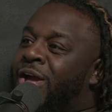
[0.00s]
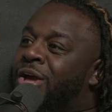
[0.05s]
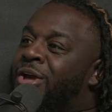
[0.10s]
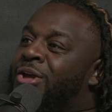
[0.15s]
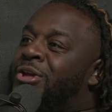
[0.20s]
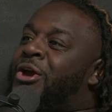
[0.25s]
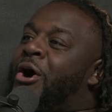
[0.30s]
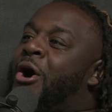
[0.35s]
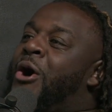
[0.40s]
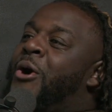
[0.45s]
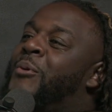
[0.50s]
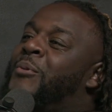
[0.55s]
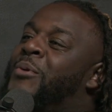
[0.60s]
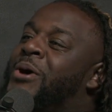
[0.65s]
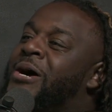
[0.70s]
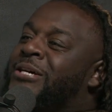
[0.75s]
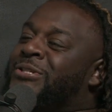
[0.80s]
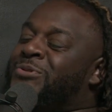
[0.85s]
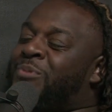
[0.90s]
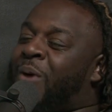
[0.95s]
y'all
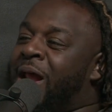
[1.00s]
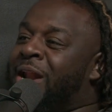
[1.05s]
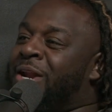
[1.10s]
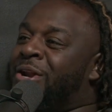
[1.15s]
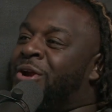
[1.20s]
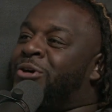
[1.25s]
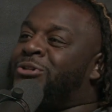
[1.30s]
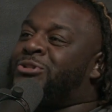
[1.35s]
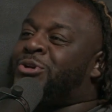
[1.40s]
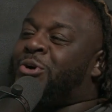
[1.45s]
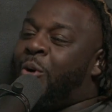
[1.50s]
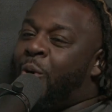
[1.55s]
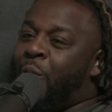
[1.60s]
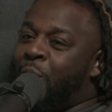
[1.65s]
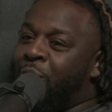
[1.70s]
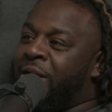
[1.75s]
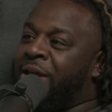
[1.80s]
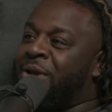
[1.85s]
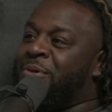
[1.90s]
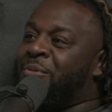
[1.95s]
was writing those corny